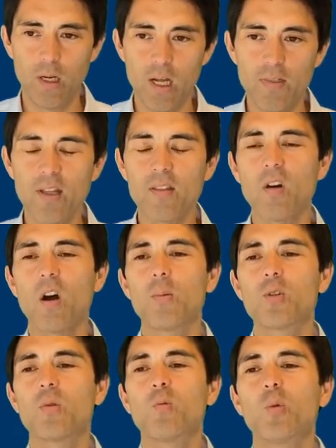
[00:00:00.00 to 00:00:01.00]
Another
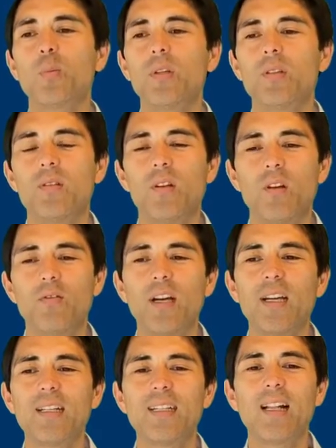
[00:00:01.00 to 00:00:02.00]
option would be
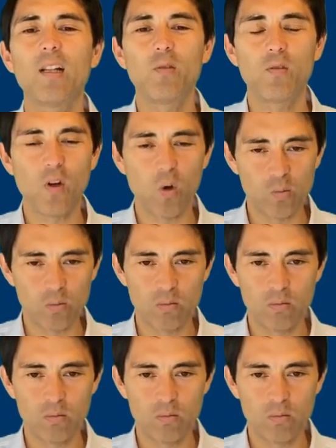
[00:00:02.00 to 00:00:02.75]
via telephone.